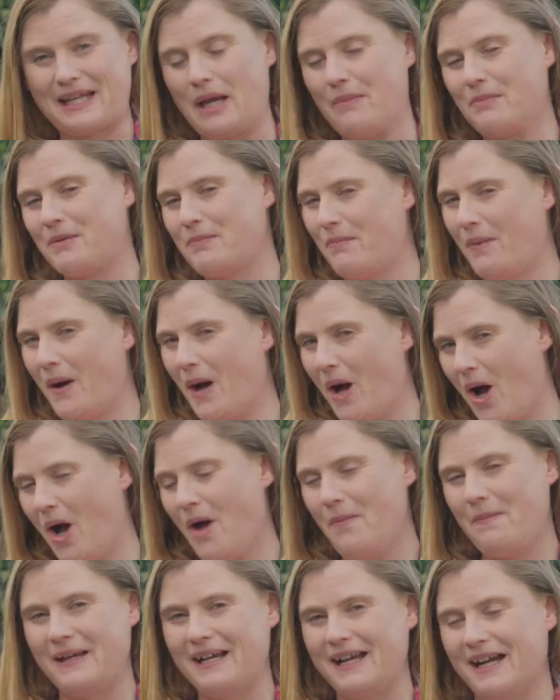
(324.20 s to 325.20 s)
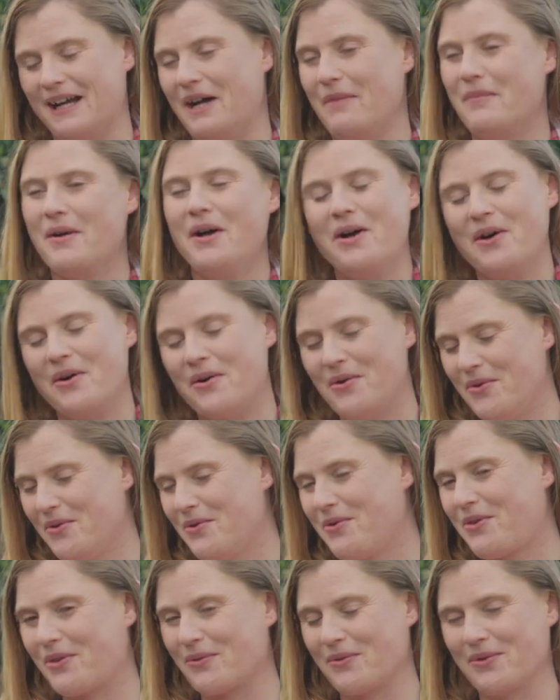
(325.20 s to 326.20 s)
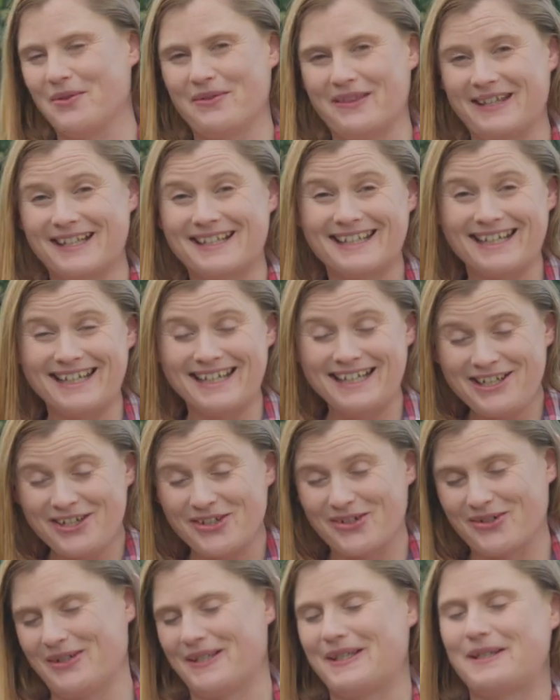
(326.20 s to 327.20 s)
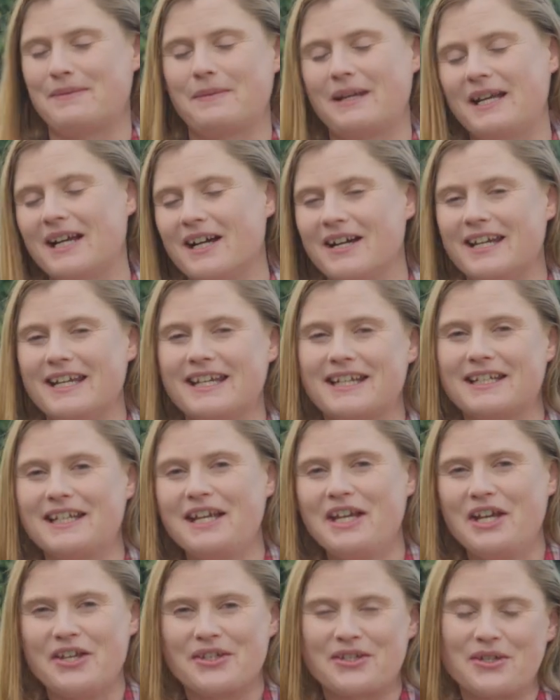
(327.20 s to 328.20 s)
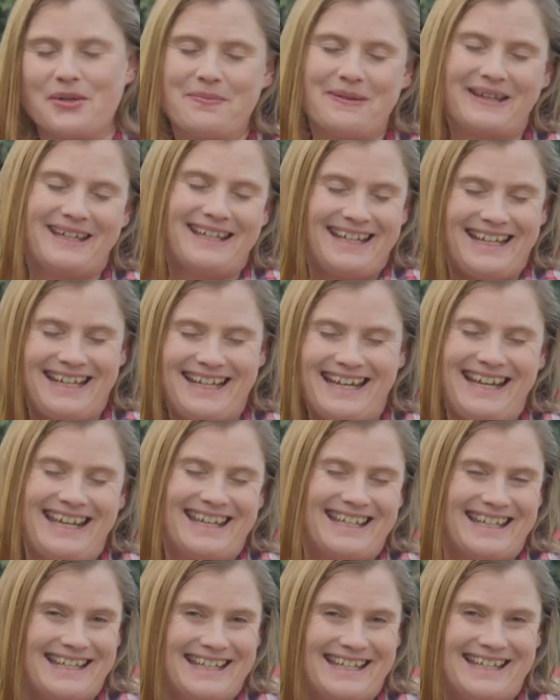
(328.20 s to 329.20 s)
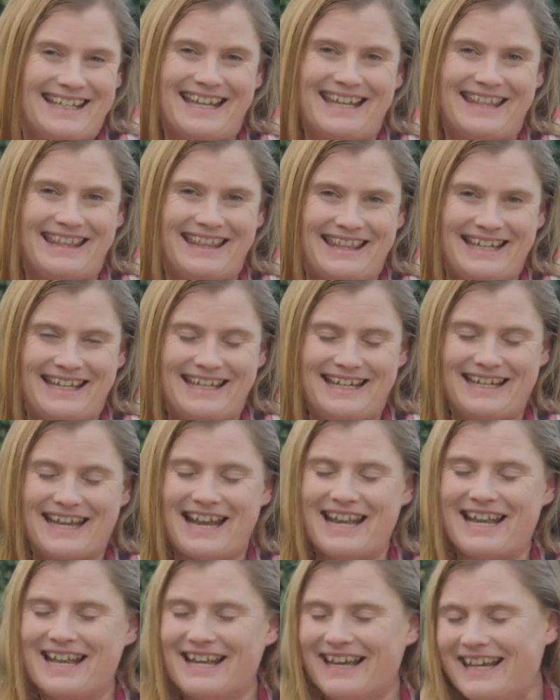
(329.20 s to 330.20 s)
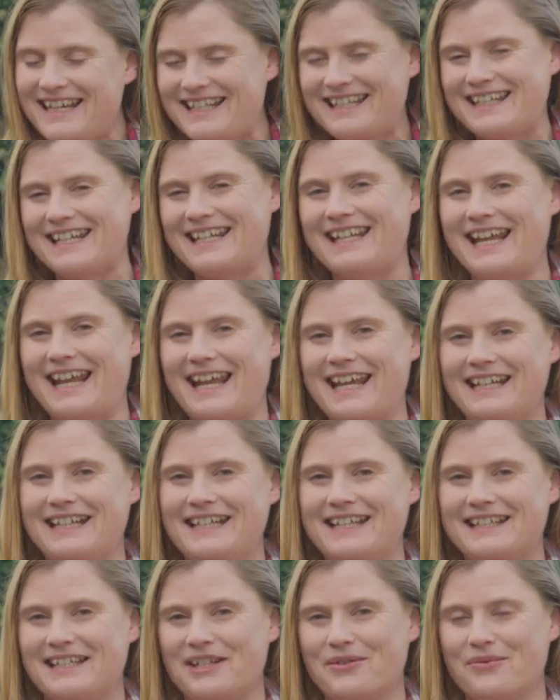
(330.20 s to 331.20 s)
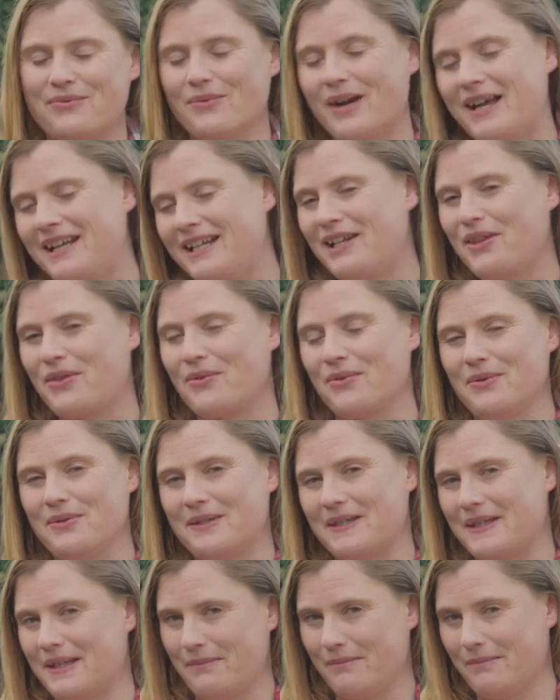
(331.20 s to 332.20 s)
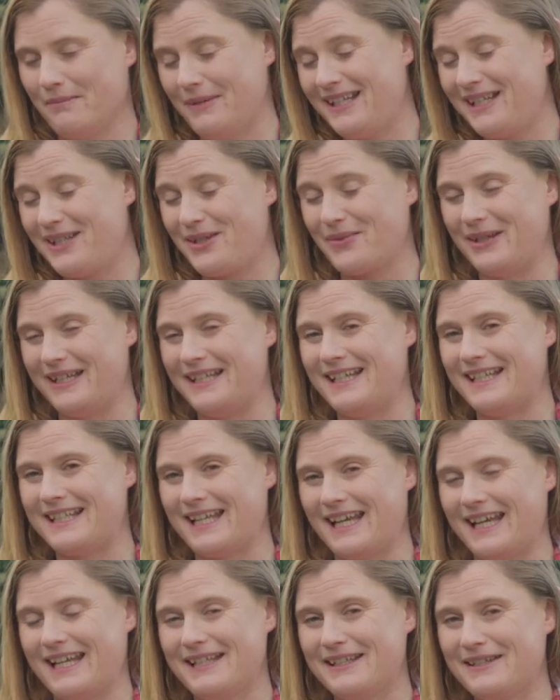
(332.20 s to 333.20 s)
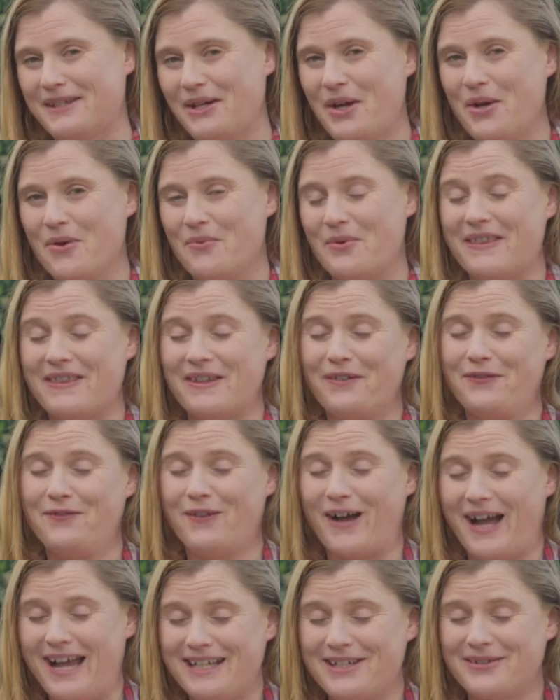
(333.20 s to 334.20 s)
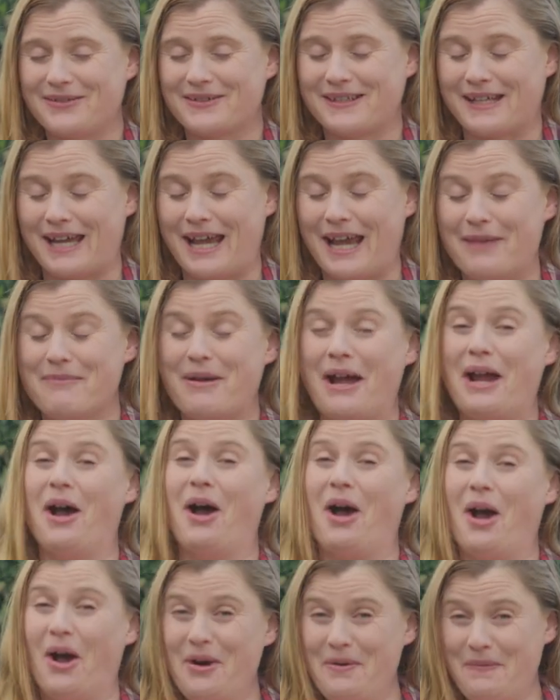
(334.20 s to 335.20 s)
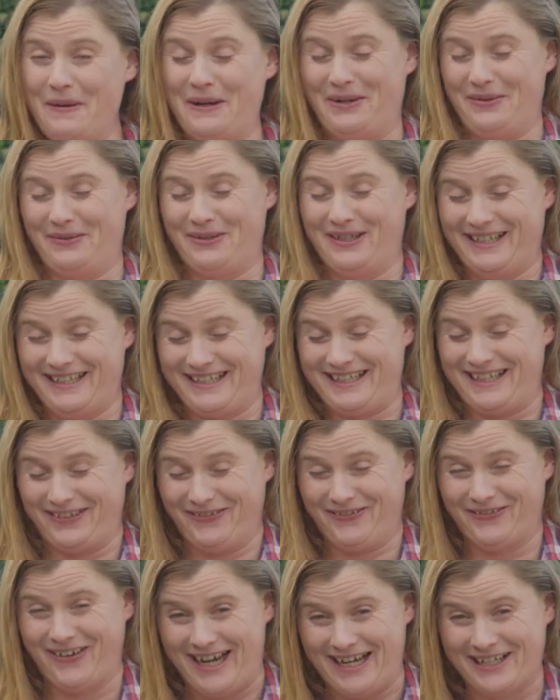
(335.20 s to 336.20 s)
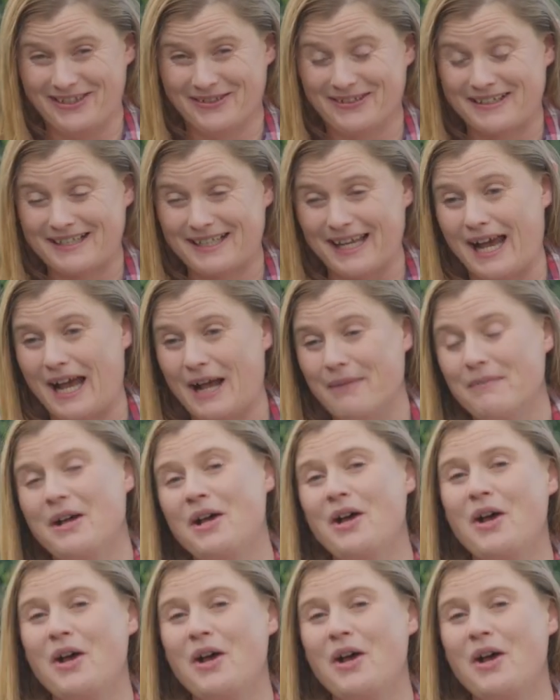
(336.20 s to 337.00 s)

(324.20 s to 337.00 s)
kept popping up all through this interest period. So beginning in the nineteen eighties and running through to the mid twenty tens, when the final scam, I hope it was the final scam,